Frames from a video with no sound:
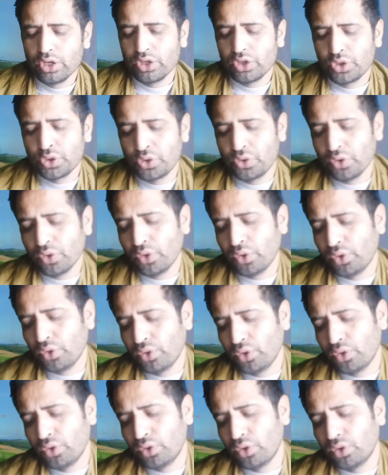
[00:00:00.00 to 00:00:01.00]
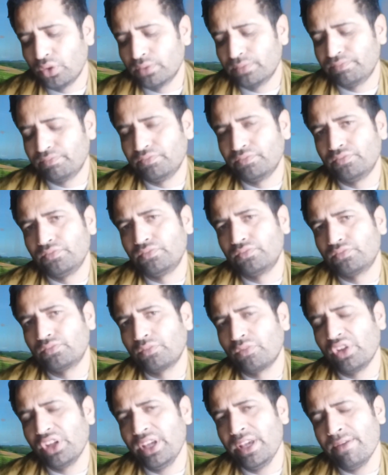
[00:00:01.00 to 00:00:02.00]
So
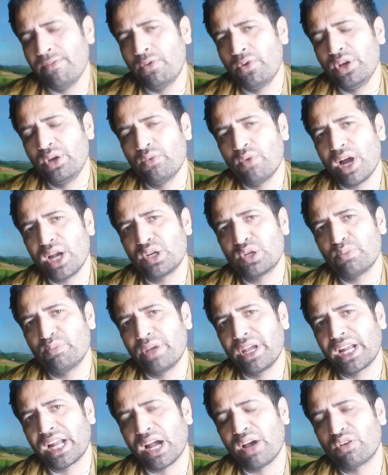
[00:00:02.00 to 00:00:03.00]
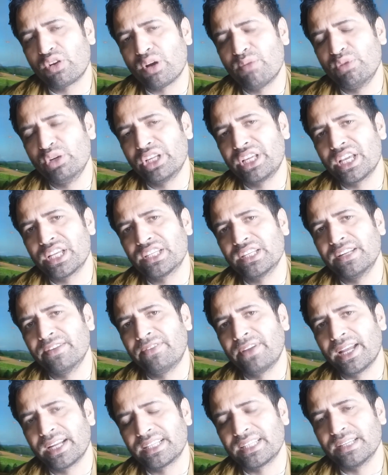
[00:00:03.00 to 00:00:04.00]
if we want to make our communication
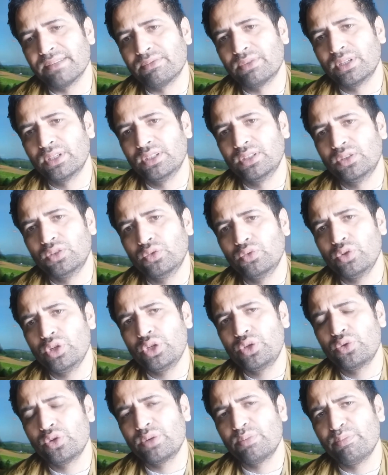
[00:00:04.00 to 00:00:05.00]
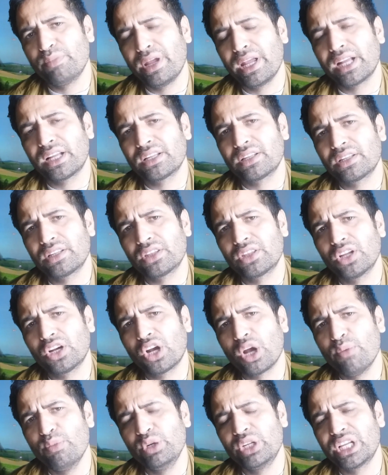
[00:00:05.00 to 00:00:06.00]
effective, we should make the
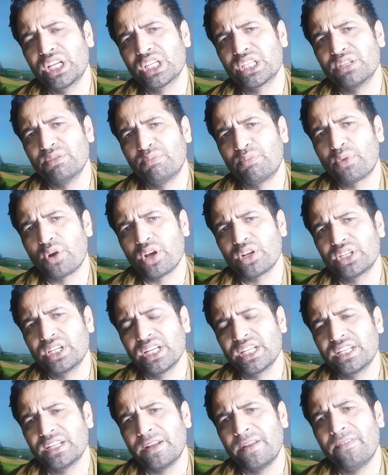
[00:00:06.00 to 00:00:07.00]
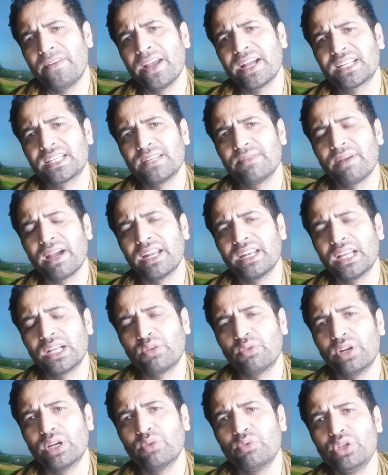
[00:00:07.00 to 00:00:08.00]
communication process effective and
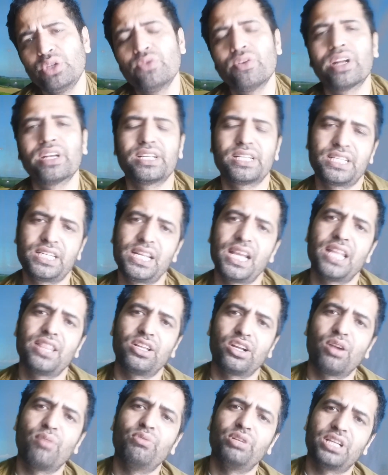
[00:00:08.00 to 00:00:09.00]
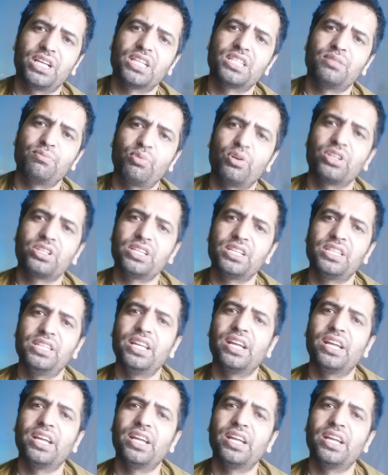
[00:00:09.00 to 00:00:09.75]
accurate. We should understand the communication process.